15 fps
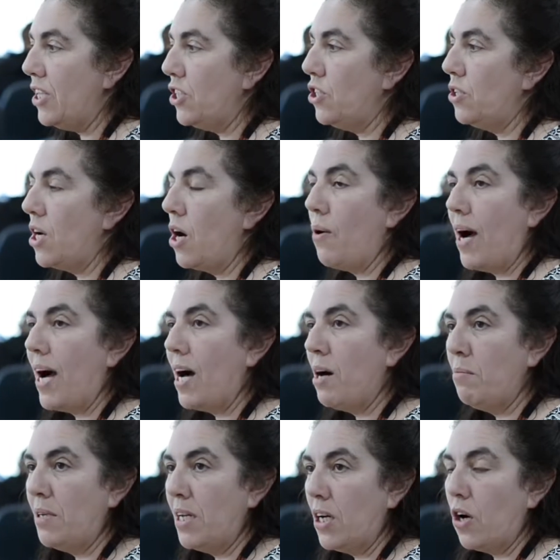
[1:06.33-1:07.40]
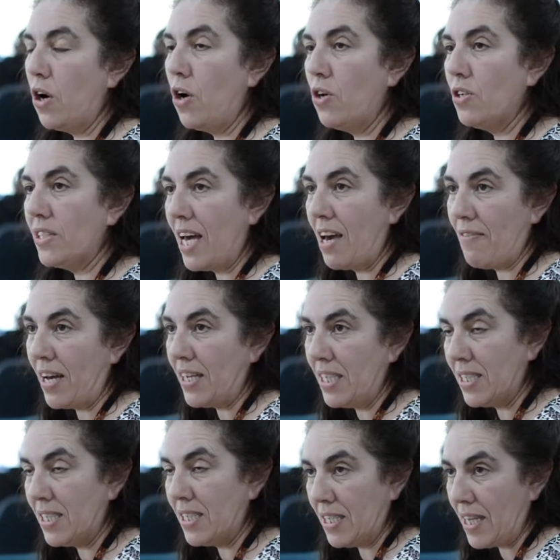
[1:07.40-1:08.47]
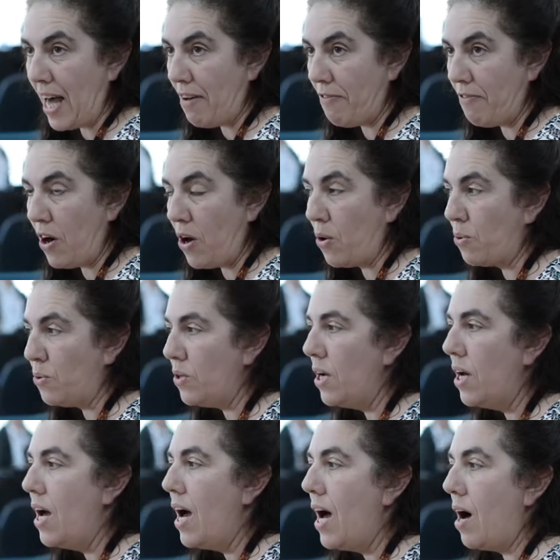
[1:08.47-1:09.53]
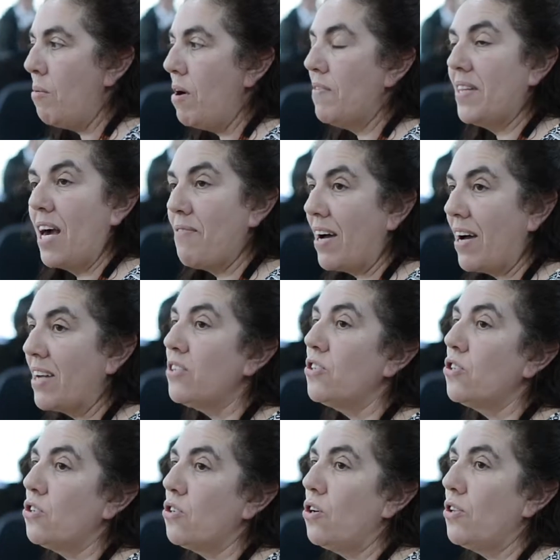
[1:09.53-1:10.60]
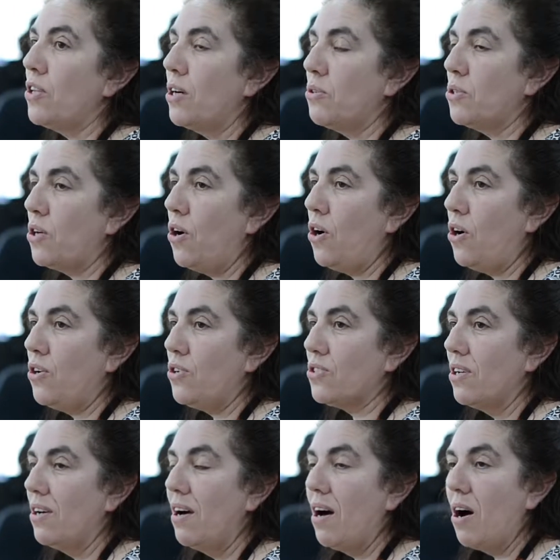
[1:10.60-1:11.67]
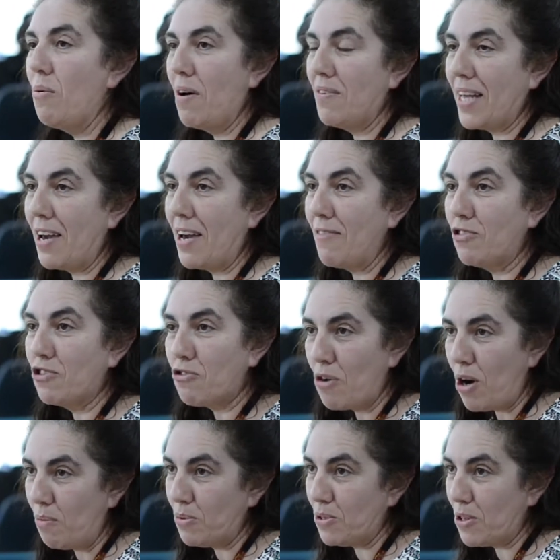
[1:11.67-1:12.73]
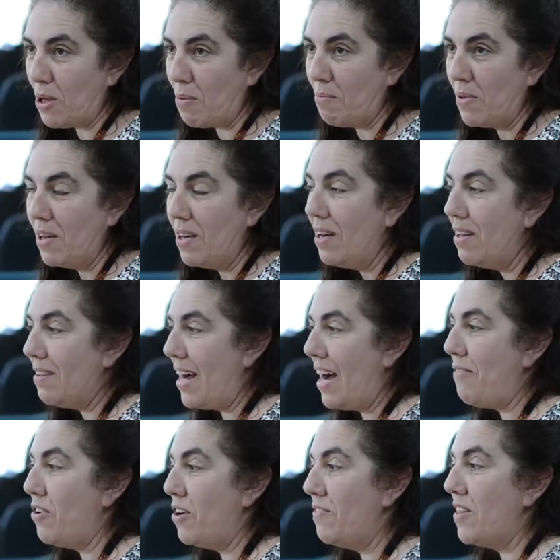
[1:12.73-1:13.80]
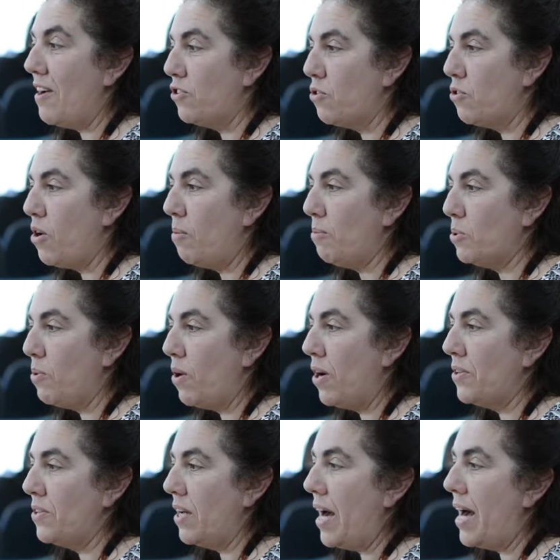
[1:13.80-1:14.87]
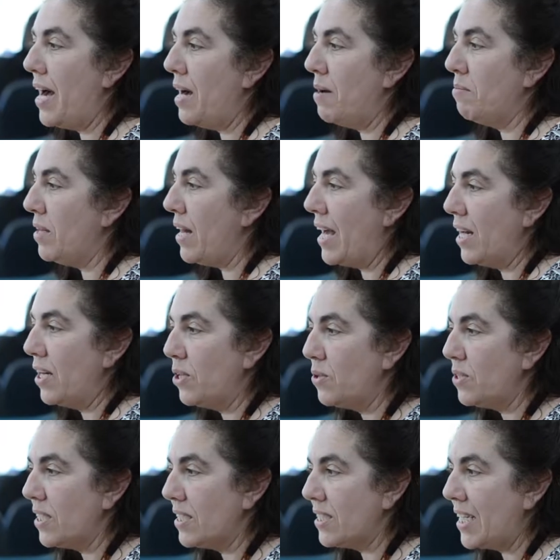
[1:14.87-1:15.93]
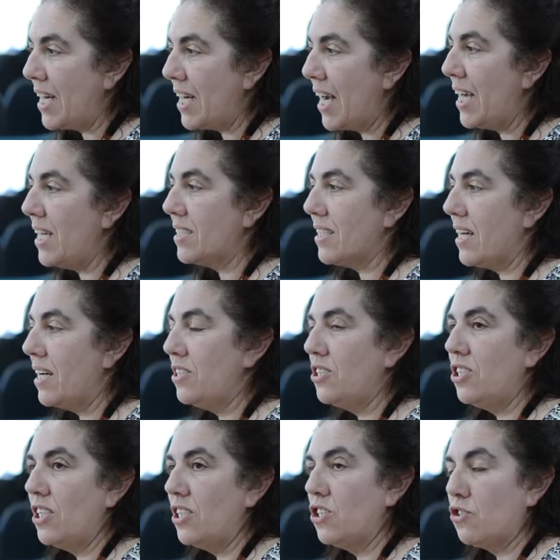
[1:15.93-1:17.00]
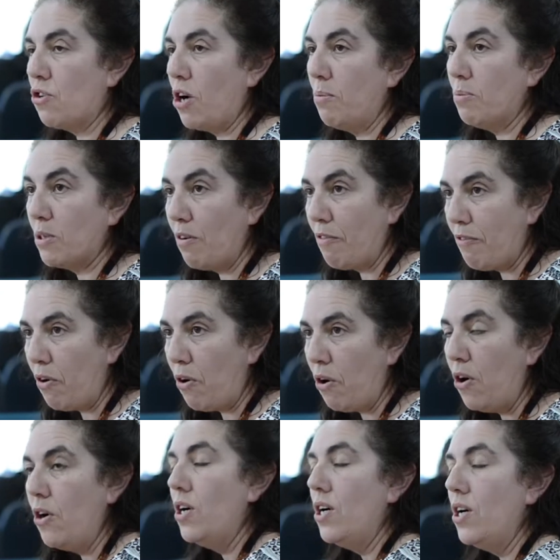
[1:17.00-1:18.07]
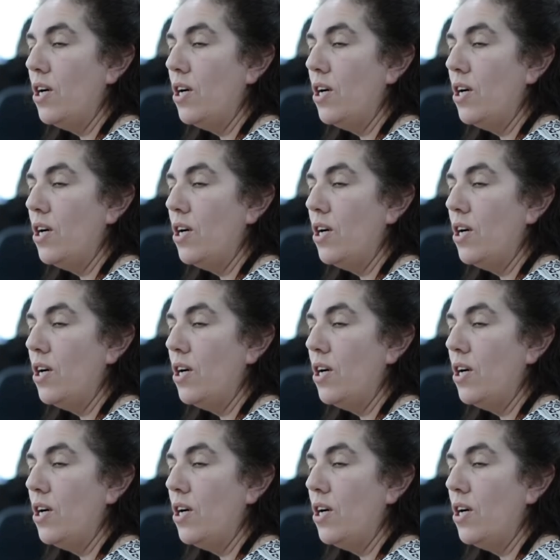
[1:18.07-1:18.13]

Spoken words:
you know how many calls they've had into their phone and whether they've answered all those calls or whether they've dropped them. Therefore, if they've dropped one, like Lucy's had 8 and she's dropped 4,